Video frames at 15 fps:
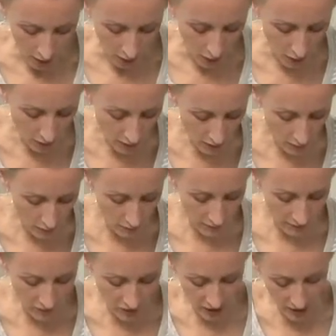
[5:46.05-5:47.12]
You can do
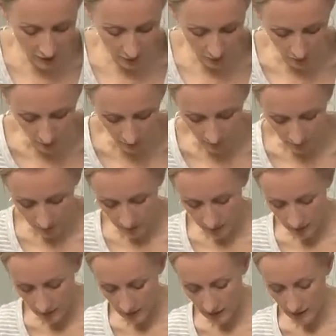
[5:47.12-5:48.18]
this chicken hold.
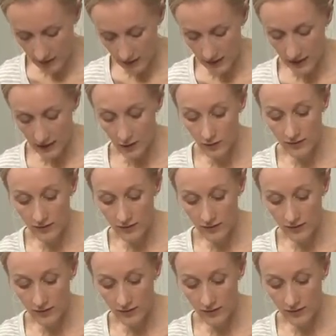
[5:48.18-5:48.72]
You